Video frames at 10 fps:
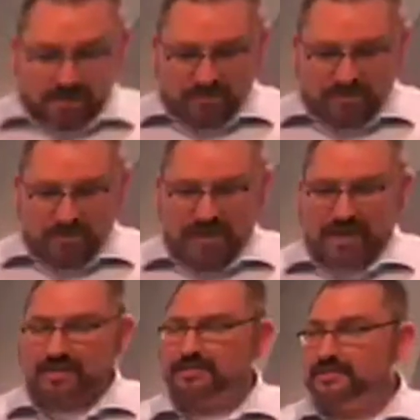who do
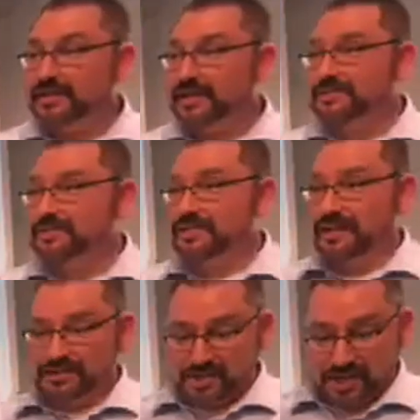not hesitate to
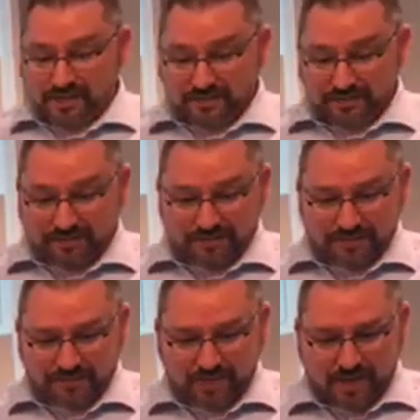take chances,